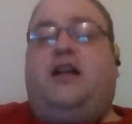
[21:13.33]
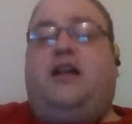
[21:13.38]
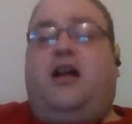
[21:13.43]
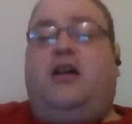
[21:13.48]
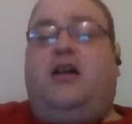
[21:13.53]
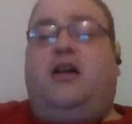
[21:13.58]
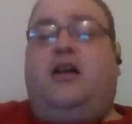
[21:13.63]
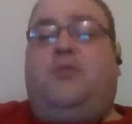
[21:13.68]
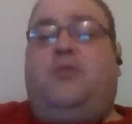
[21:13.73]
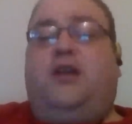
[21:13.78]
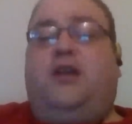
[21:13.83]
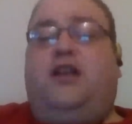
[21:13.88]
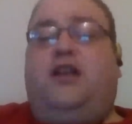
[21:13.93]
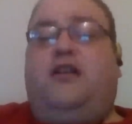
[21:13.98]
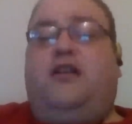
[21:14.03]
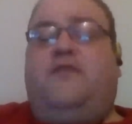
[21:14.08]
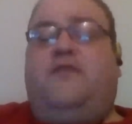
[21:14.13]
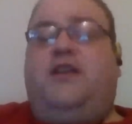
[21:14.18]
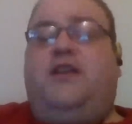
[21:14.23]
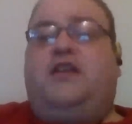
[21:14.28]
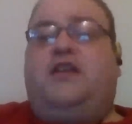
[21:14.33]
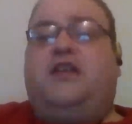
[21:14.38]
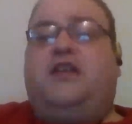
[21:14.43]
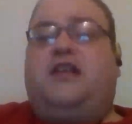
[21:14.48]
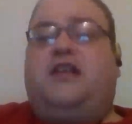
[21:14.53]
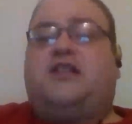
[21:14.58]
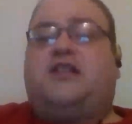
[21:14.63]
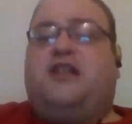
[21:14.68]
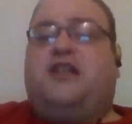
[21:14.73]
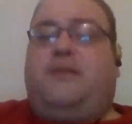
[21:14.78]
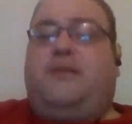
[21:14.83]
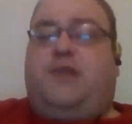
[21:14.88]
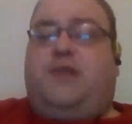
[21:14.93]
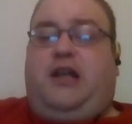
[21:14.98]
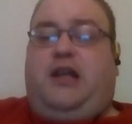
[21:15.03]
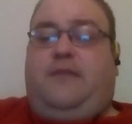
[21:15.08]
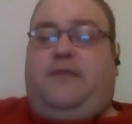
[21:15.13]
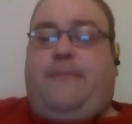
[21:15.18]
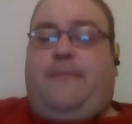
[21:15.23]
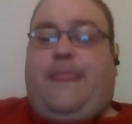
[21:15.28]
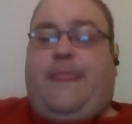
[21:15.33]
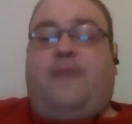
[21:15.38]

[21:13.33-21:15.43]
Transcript: employee of the Adidas company.